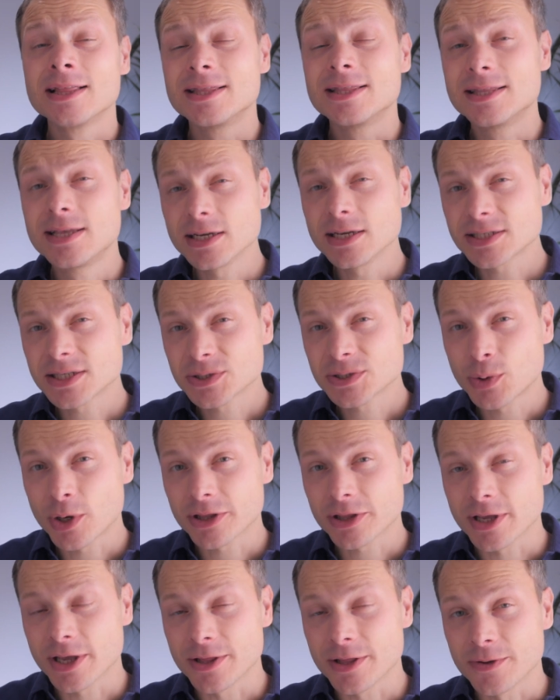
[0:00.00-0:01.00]
This is
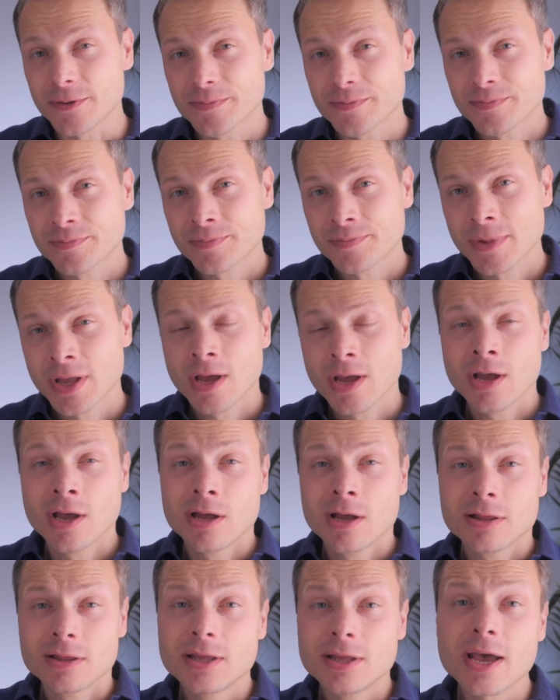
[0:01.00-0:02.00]
what they do.
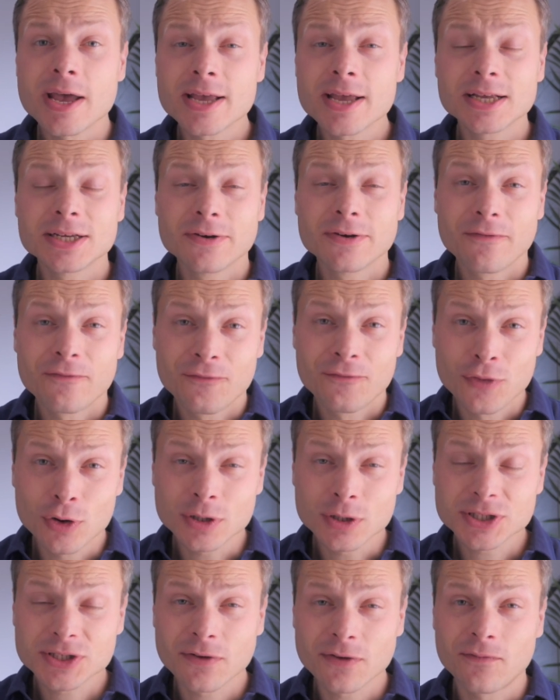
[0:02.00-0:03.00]
They,
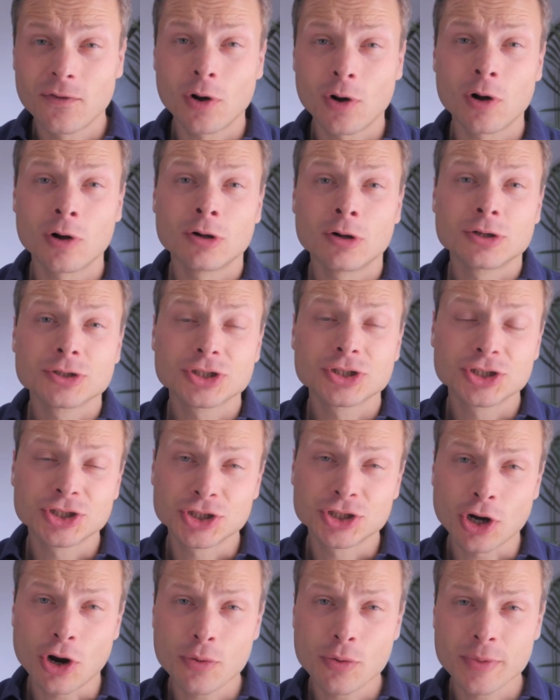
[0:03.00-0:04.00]
first of all,
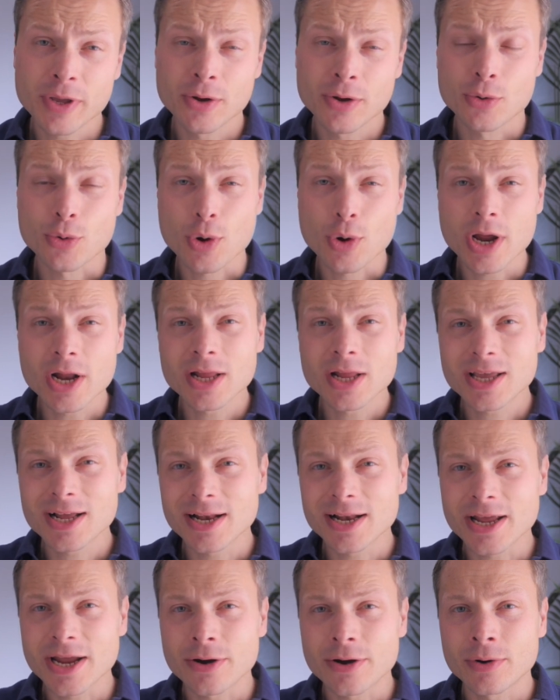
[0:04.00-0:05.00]
show me really
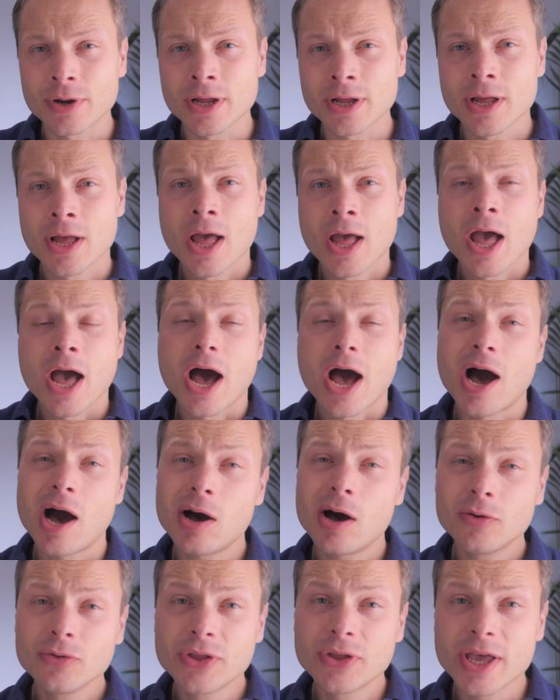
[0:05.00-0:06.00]
clearly
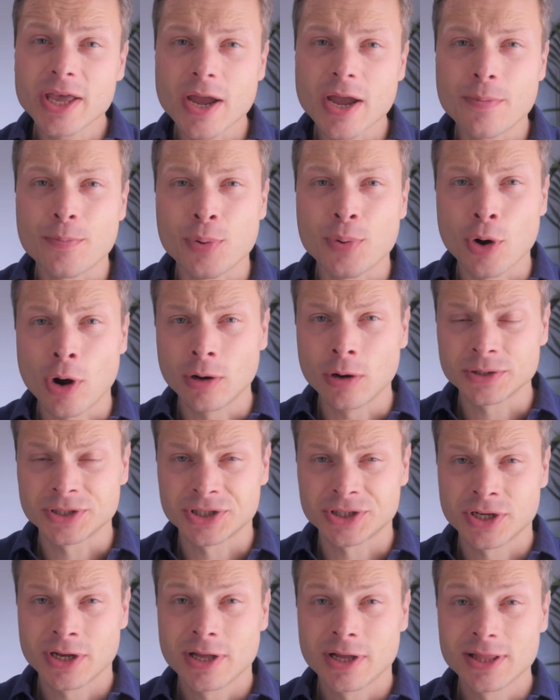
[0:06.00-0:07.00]
how they
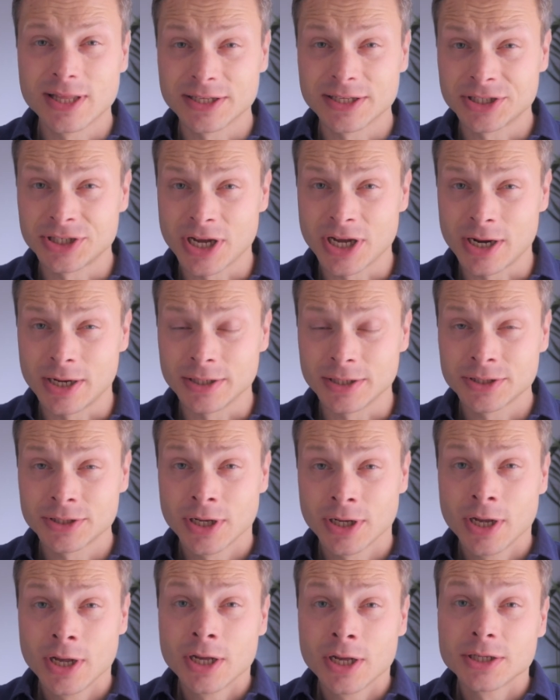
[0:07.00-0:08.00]
approach the challenge.
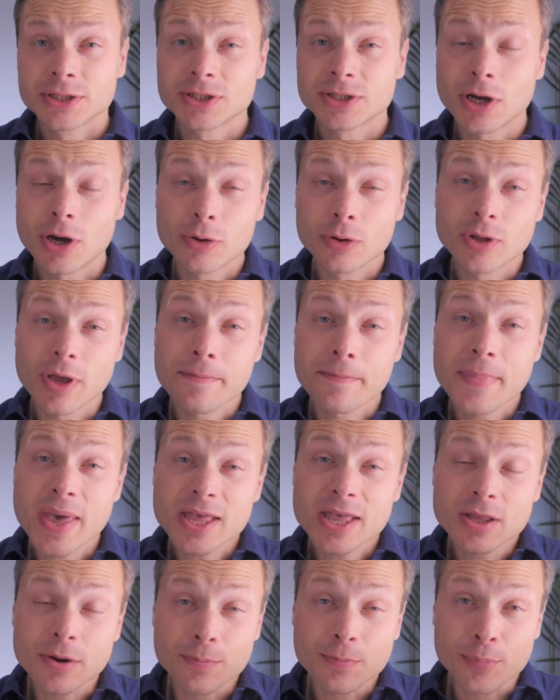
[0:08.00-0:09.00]
So they
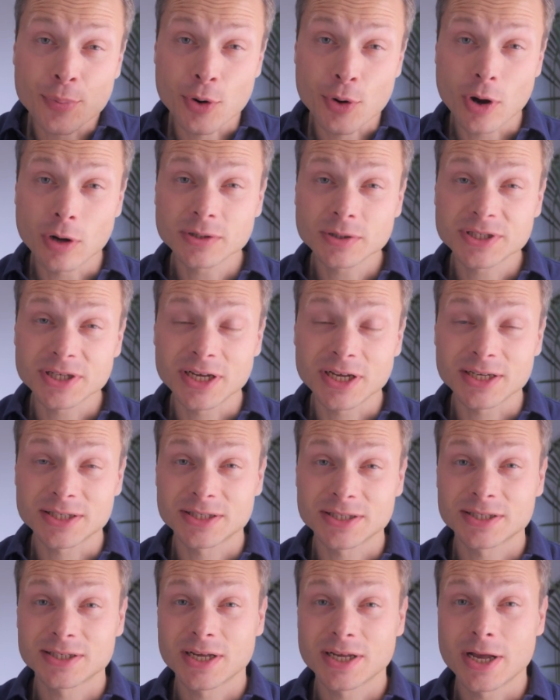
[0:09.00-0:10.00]
make the
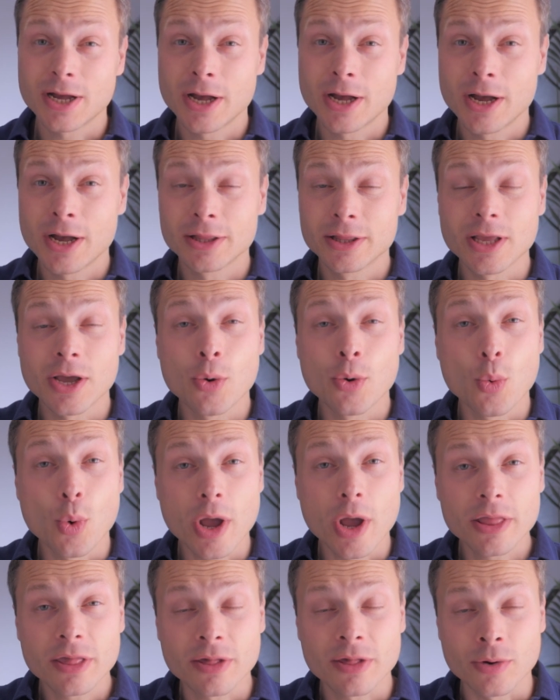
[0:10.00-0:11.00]
process uh, they
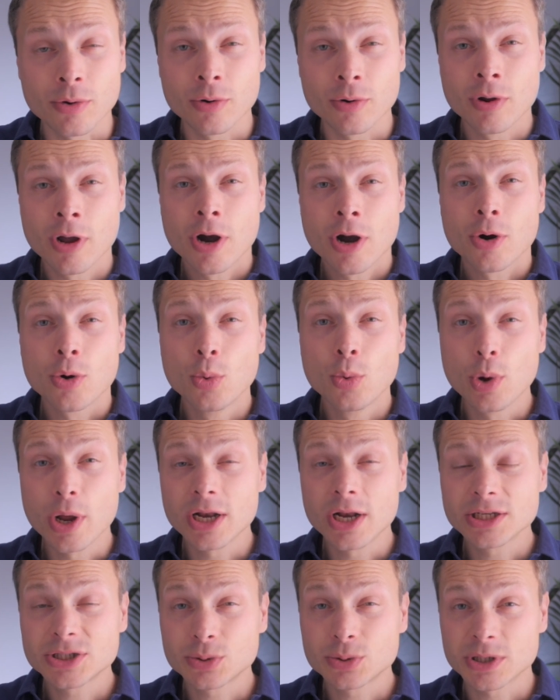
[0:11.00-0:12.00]
went through
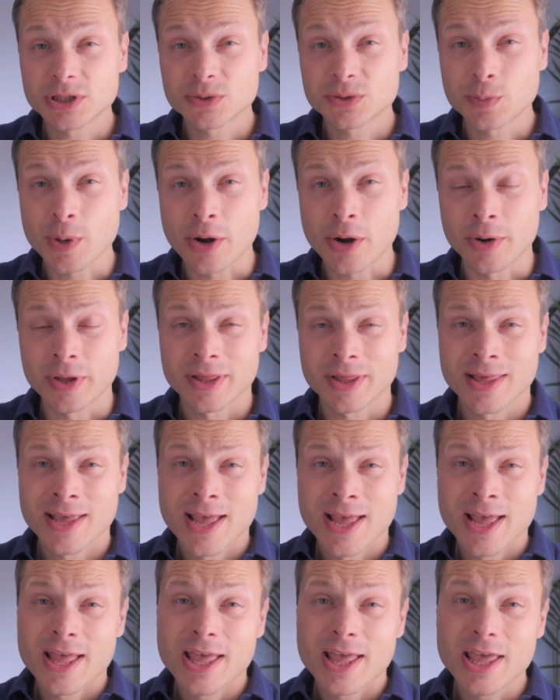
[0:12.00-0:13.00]
really transparent.
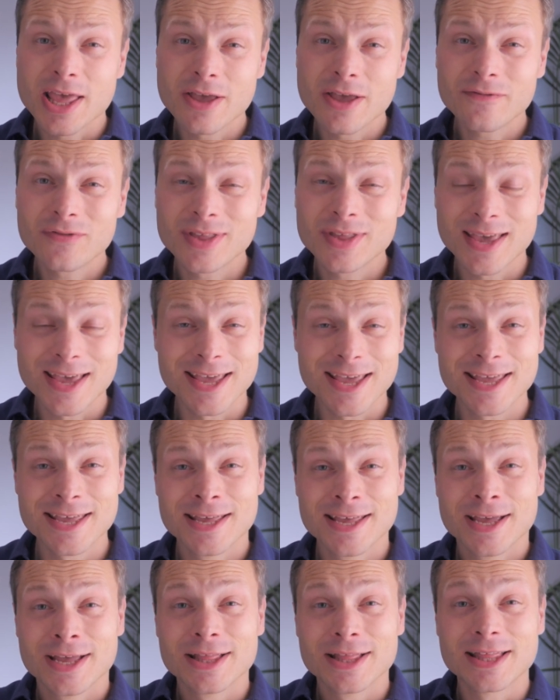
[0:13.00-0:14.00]
If
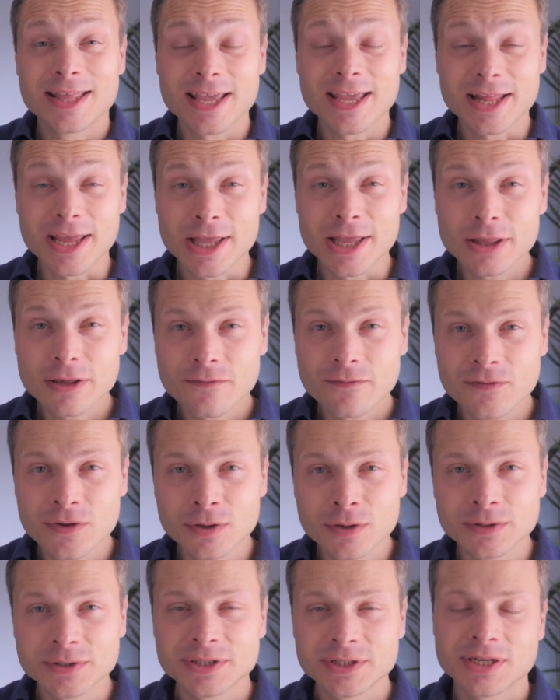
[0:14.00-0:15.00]
they did
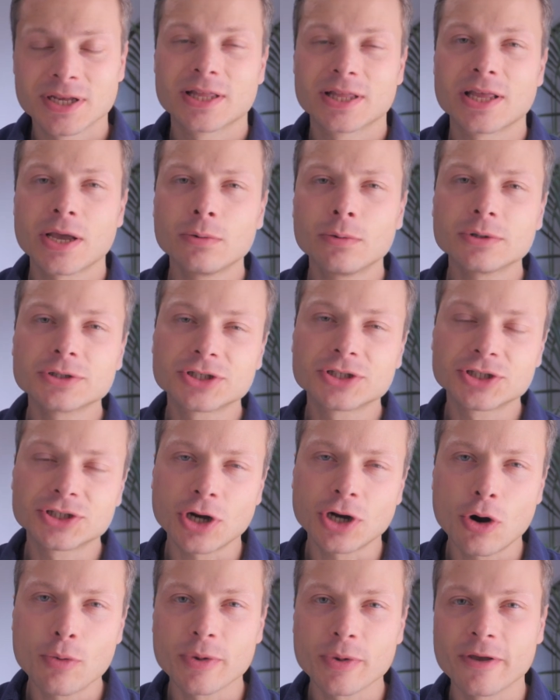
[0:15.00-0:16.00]
interviews, they will
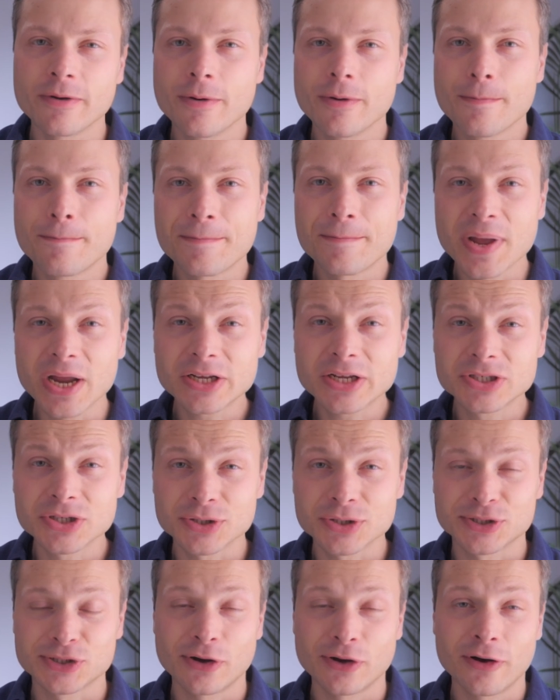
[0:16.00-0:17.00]
show me
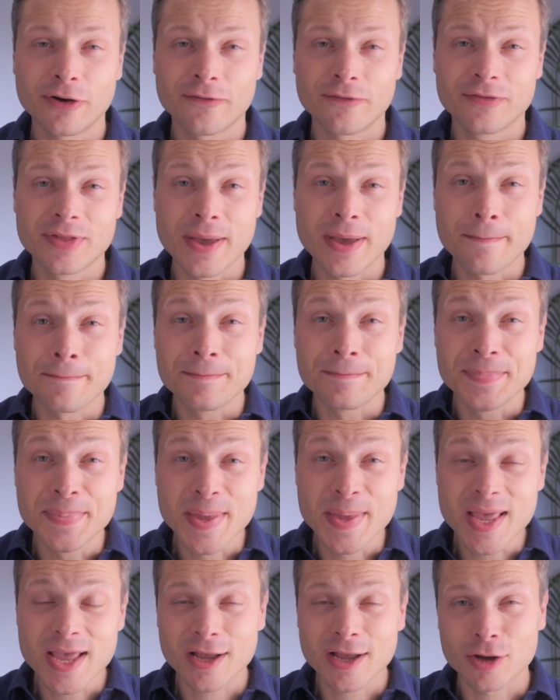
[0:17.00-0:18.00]
pictures of them
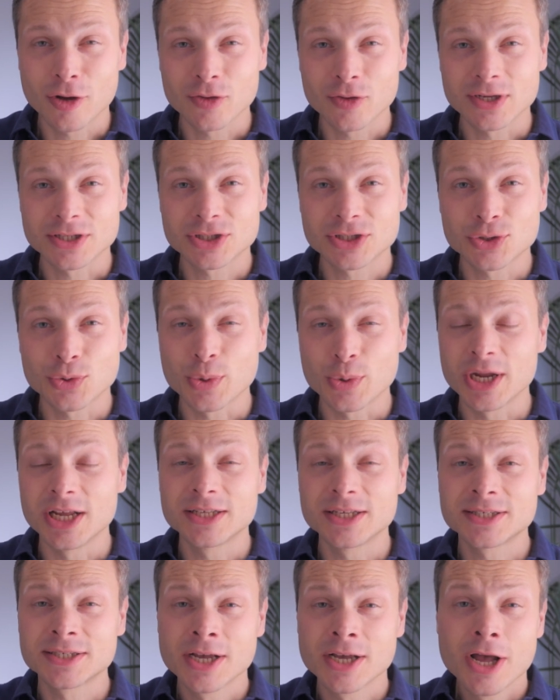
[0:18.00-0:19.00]
being on the
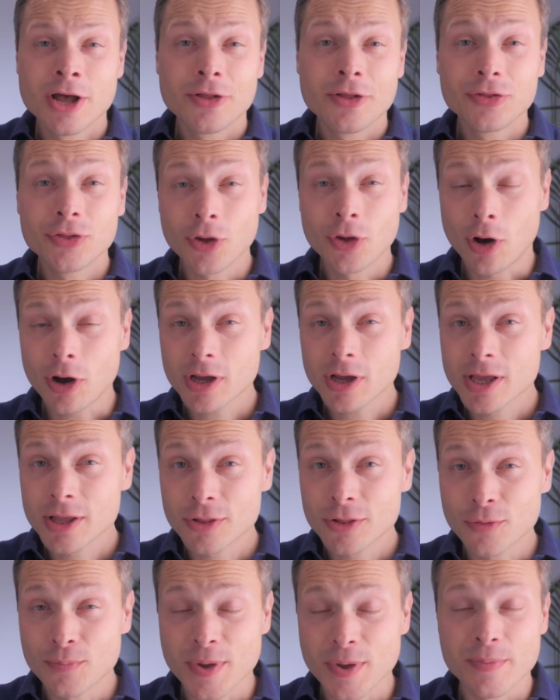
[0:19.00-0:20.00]
streets, talking
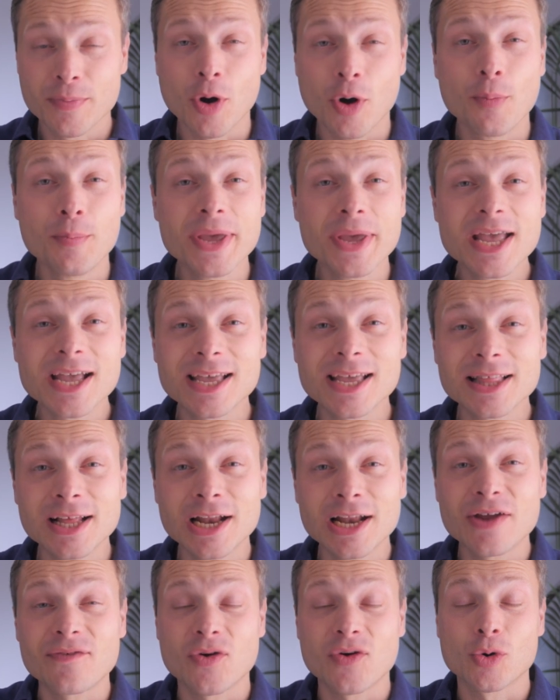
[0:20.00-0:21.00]
to people, being in the
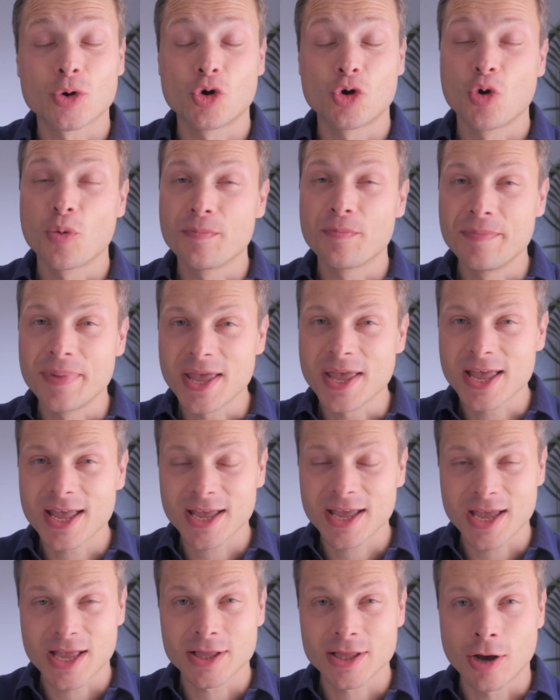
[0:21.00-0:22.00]
living room,
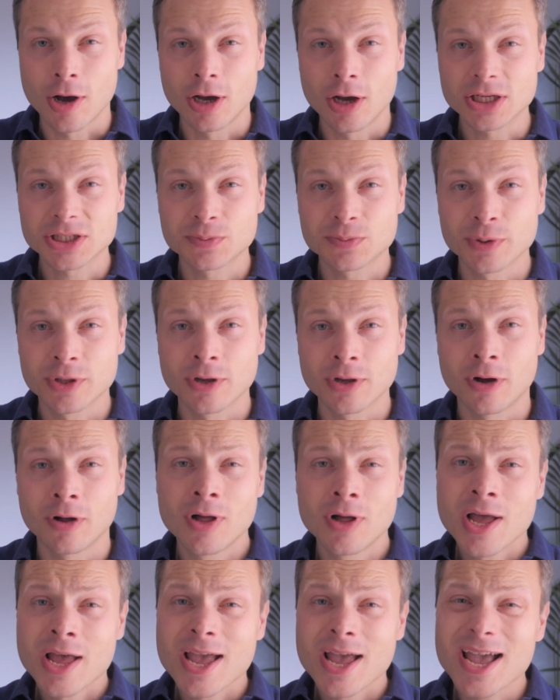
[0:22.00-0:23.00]
being in the
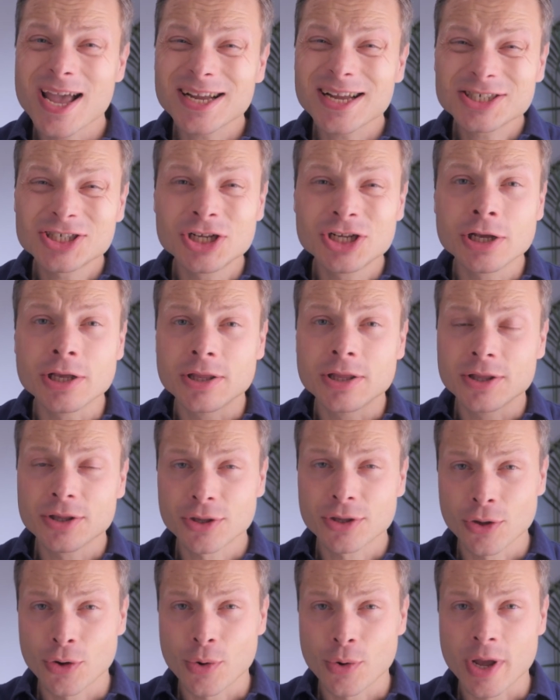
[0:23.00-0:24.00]
hospital, actually
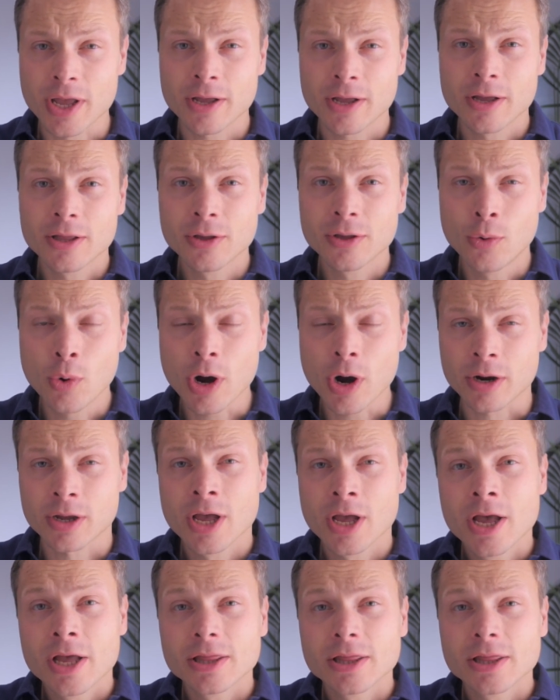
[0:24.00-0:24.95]
doing the work.